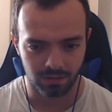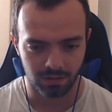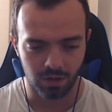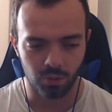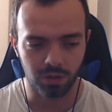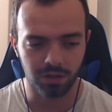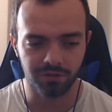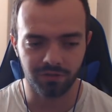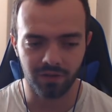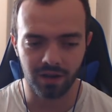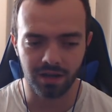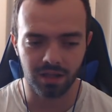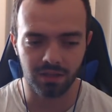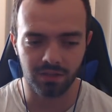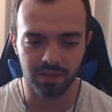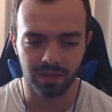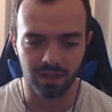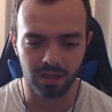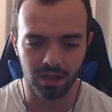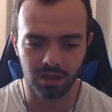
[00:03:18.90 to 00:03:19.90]
I wonder if any of
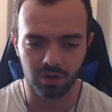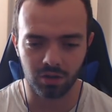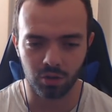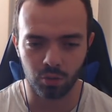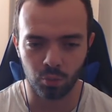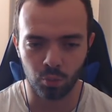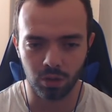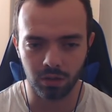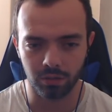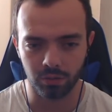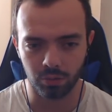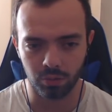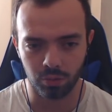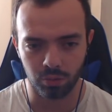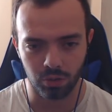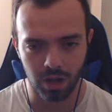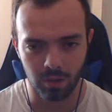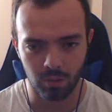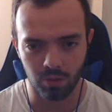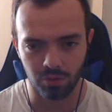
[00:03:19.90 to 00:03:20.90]
the I wonder
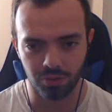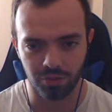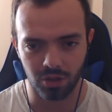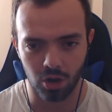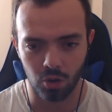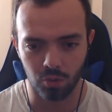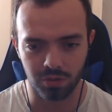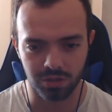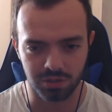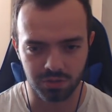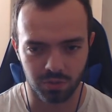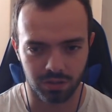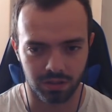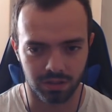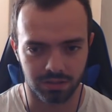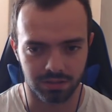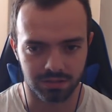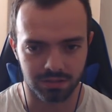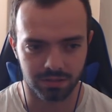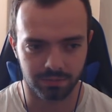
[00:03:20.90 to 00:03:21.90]
how old the oldest one
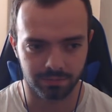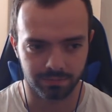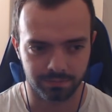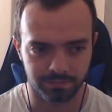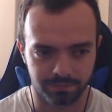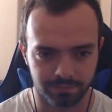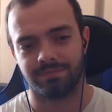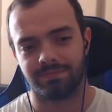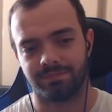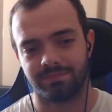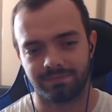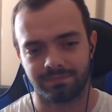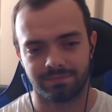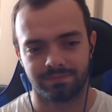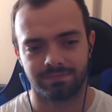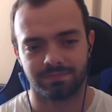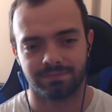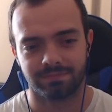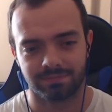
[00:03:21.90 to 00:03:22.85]
is. Pastry.